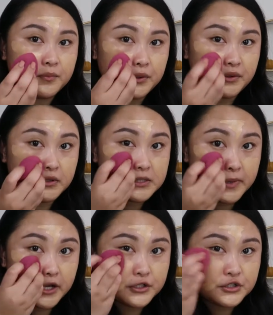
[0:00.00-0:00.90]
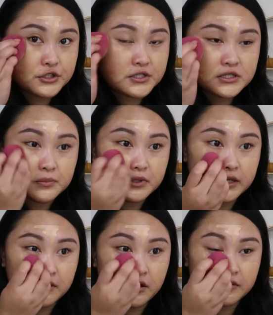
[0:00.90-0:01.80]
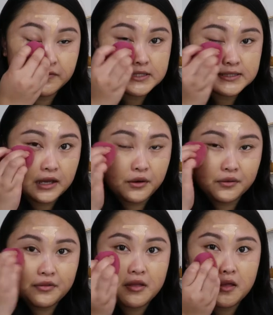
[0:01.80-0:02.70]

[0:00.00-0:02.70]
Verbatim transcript: Beauty sponge just to blend all of this out.